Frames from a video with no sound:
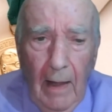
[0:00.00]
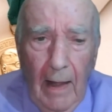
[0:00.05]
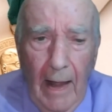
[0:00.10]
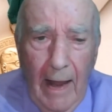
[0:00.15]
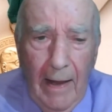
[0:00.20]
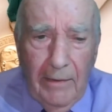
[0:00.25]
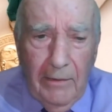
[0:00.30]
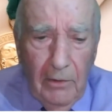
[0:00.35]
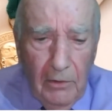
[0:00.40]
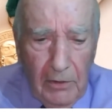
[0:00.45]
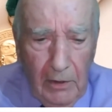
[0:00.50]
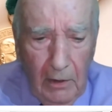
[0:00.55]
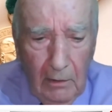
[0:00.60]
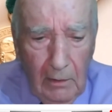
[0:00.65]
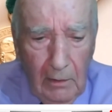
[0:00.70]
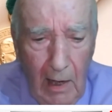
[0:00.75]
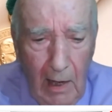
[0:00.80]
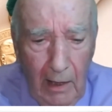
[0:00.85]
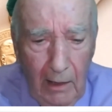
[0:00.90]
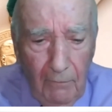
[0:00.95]
and there's a
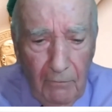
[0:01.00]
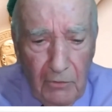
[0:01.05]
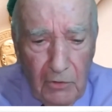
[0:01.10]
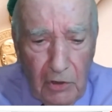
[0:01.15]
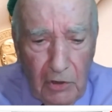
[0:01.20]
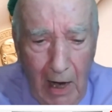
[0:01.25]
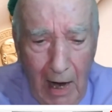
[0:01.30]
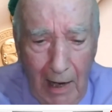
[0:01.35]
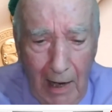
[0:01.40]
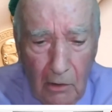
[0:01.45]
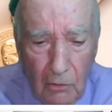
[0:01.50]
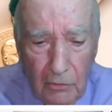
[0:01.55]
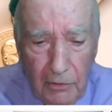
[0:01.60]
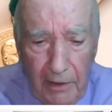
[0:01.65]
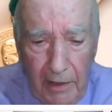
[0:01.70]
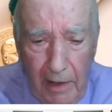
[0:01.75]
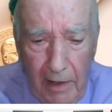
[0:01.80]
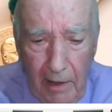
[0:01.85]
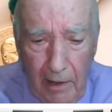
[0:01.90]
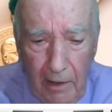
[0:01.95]
lot of
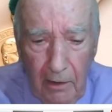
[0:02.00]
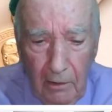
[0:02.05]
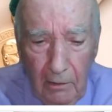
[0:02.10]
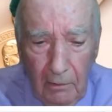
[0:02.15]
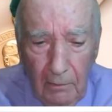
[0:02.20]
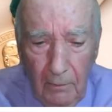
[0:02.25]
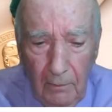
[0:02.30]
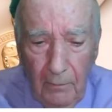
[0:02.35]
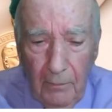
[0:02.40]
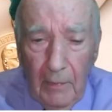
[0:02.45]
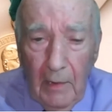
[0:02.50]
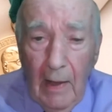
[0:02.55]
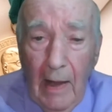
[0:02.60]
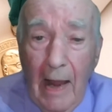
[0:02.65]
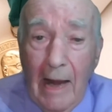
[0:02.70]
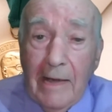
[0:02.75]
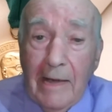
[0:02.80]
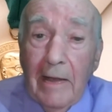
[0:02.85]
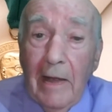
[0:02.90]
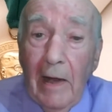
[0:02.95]
child care
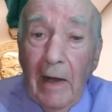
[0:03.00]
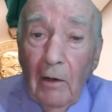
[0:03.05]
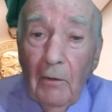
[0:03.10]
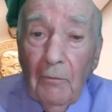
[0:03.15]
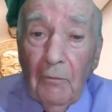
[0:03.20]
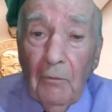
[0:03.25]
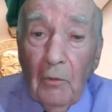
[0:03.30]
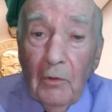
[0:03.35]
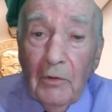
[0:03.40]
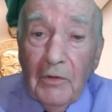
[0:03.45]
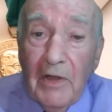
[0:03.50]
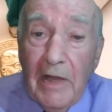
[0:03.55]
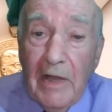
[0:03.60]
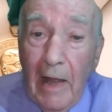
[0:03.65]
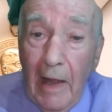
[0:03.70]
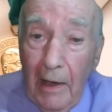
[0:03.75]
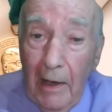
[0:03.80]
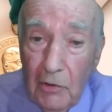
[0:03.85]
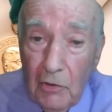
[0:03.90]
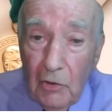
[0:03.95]
and care for
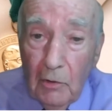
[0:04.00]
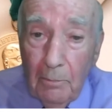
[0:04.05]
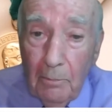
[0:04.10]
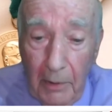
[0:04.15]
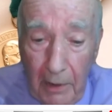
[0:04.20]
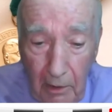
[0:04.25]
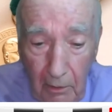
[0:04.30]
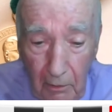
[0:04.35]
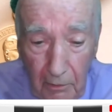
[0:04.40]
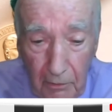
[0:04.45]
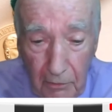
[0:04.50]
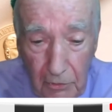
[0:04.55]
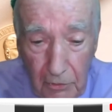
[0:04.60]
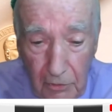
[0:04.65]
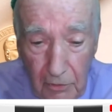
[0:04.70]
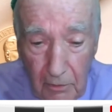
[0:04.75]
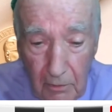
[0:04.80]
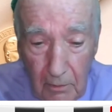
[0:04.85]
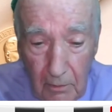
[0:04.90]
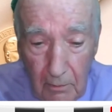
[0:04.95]
the aged
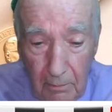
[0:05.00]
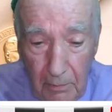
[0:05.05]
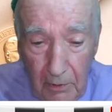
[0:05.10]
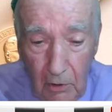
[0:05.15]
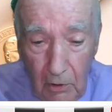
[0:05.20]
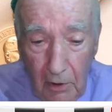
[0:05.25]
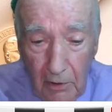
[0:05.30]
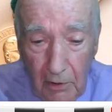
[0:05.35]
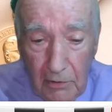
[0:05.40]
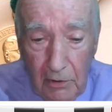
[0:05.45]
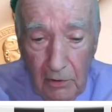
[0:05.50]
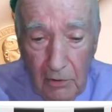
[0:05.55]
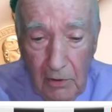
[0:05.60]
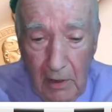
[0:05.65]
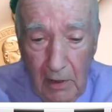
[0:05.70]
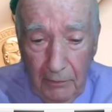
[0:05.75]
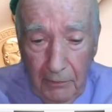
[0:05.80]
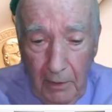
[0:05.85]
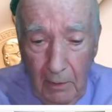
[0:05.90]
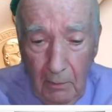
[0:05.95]
parents, because there's
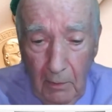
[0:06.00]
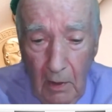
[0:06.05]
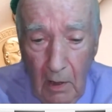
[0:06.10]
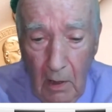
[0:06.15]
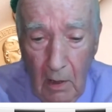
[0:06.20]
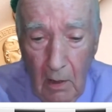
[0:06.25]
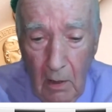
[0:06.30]
nothing